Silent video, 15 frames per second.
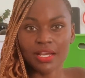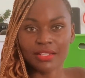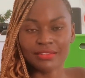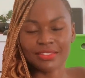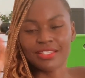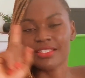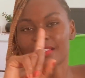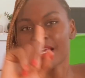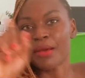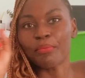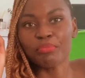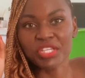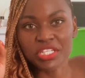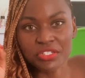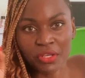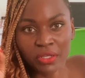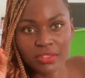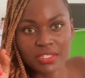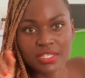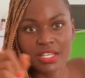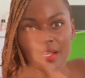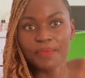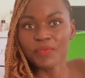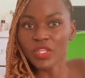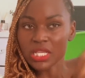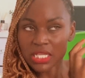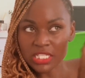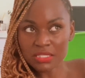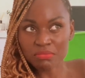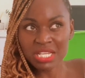this peanuts
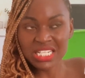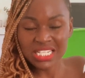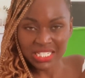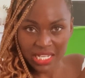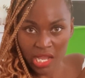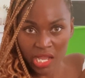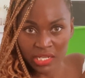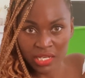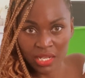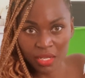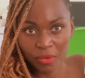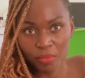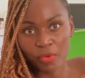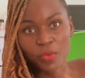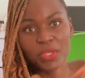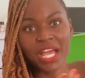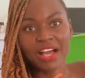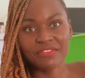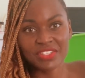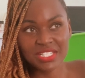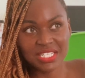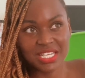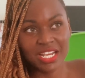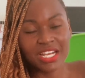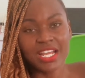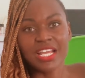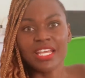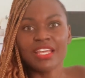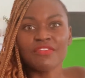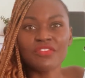is made in Ghana, but we have it here.
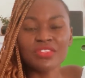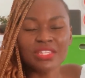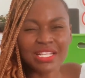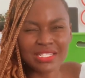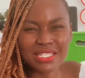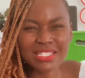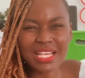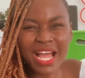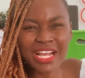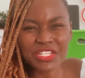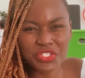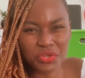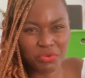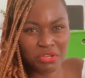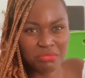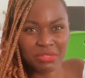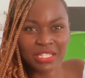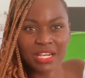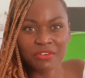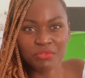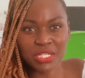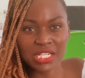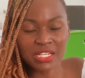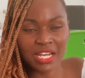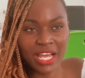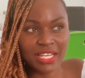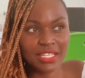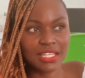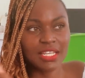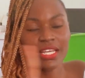Even there's this ice cream that I really
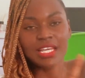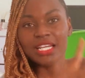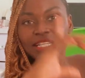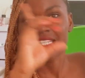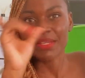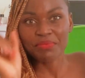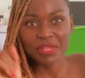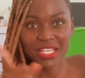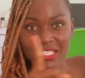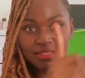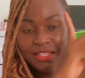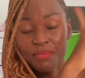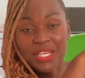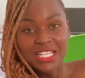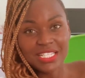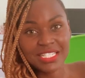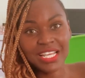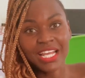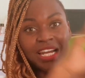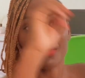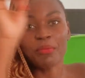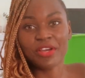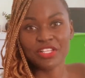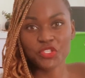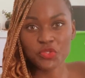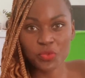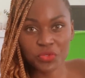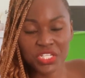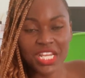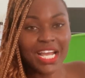like. They make it in Ghana, but it's
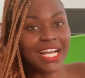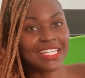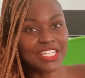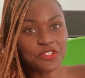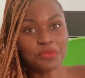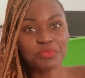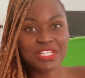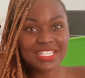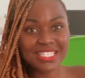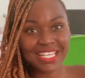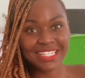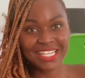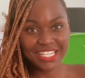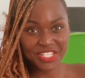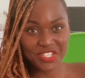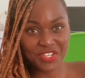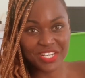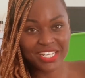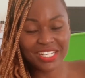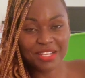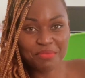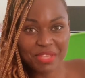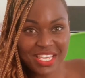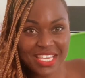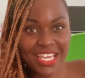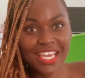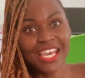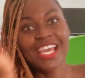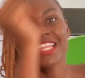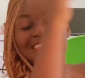sold here. And there are some things in Nigeria that they make
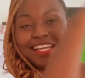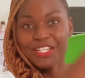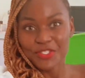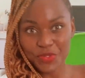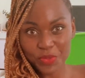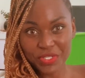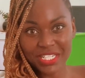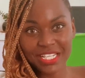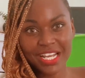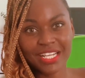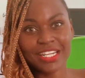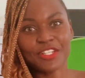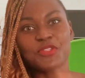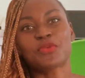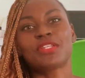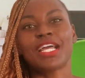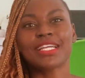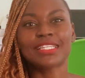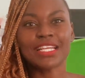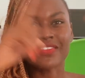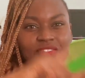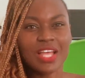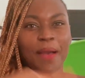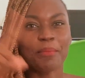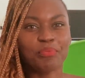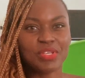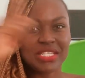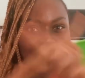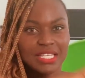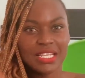here that is sold in Ghana. So that there's that
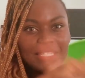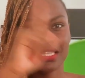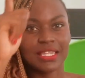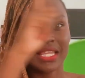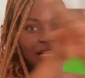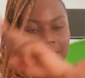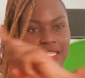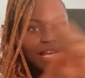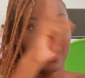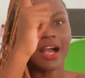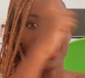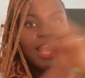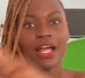business thing that